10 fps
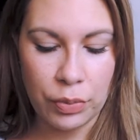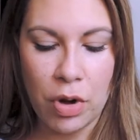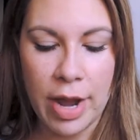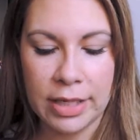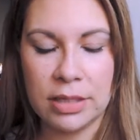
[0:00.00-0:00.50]

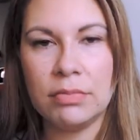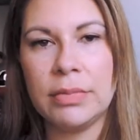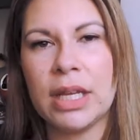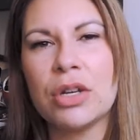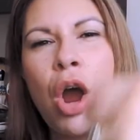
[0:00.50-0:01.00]
bright,
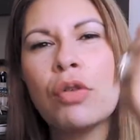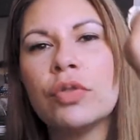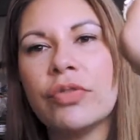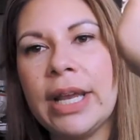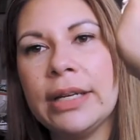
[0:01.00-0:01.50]
like a
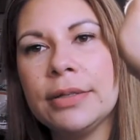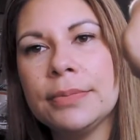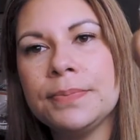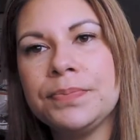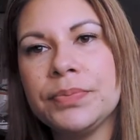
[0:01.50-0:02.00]
coral red,
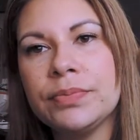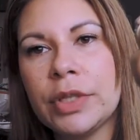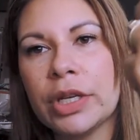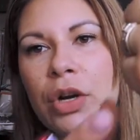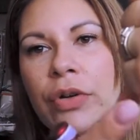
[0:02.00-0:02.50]

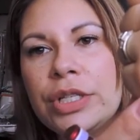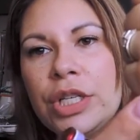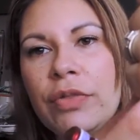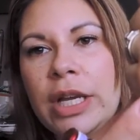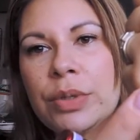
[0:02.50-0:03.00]
like an
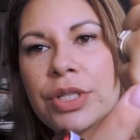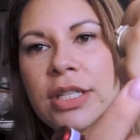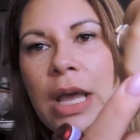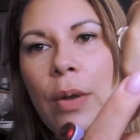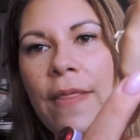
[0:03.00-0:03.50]
orangey red, which
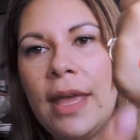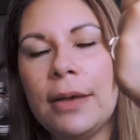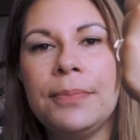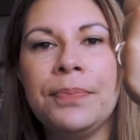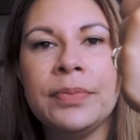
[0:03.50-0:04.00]
is that one
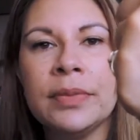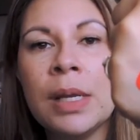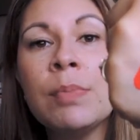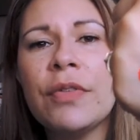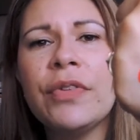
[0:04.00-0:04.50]
there,
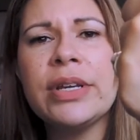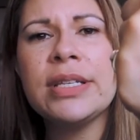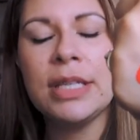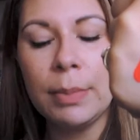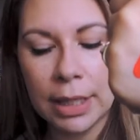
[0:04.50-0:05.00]
but
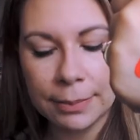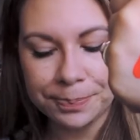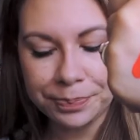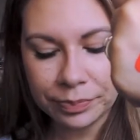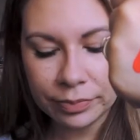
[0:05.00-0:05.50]
very similar